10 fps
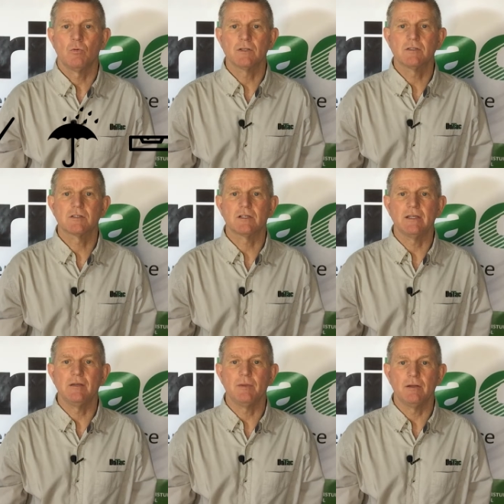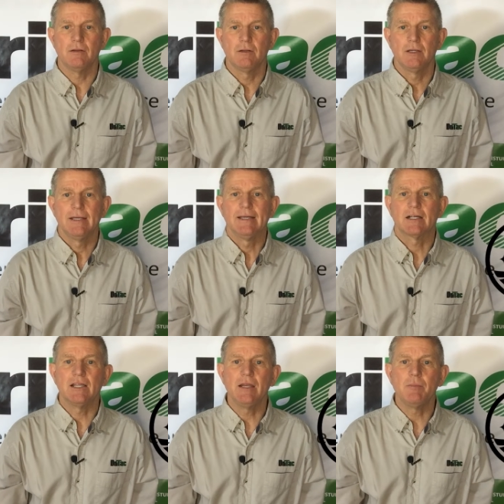What does clean mean?
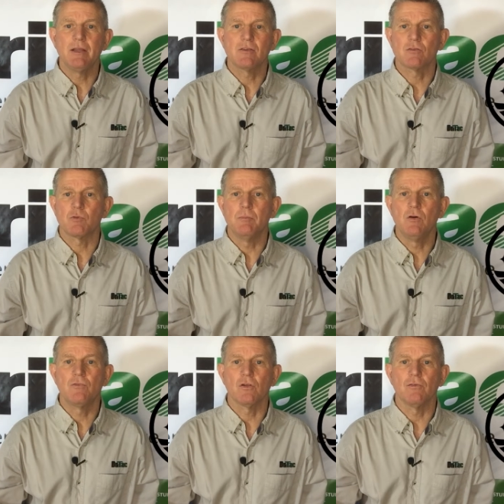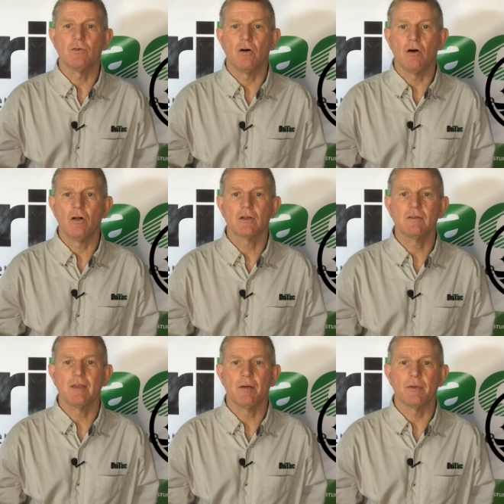Clean means the removal of all
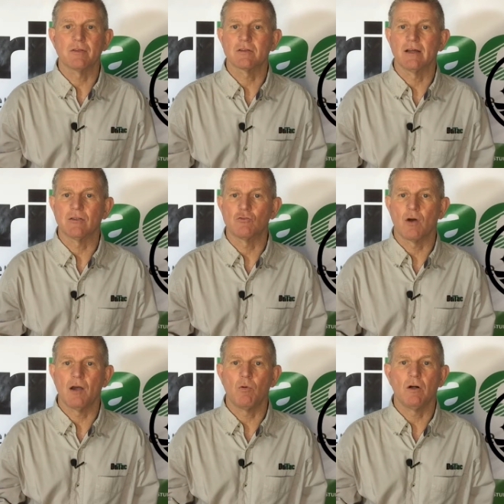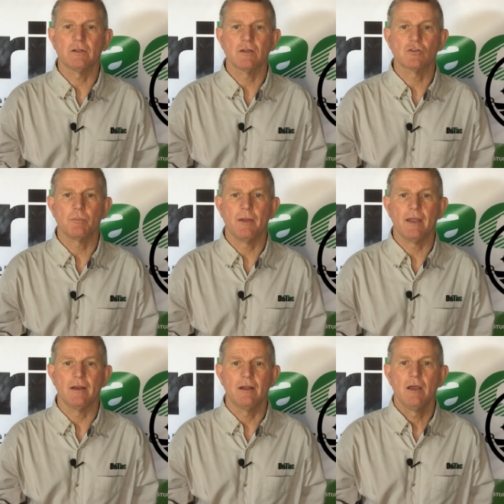contaminants like drywall dust or
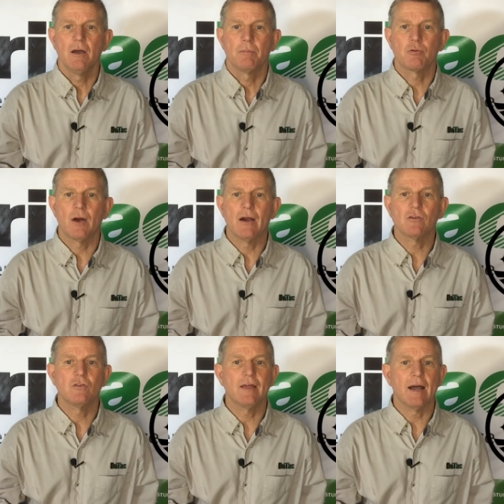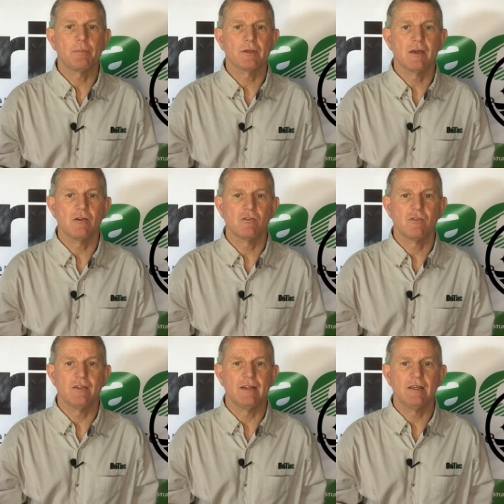paint prior to the
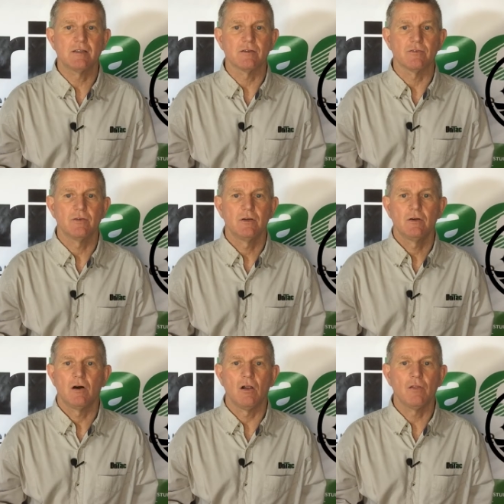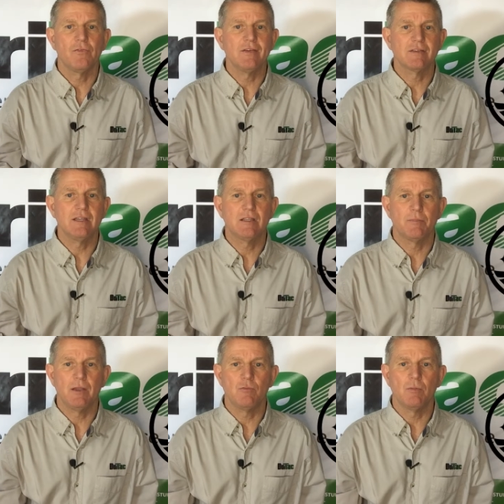application of the adhesive. All of these need to
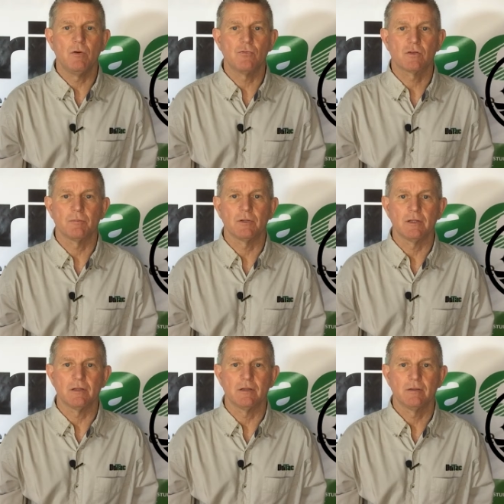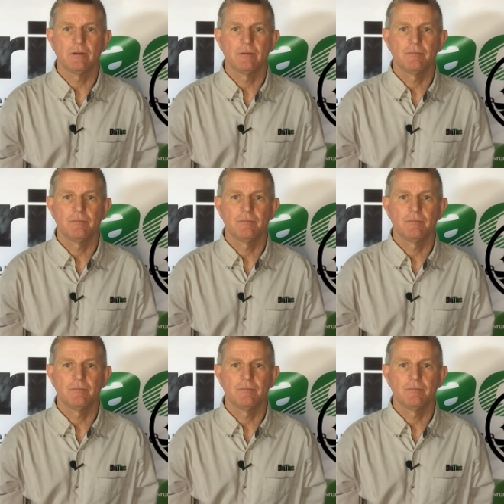be removed completely.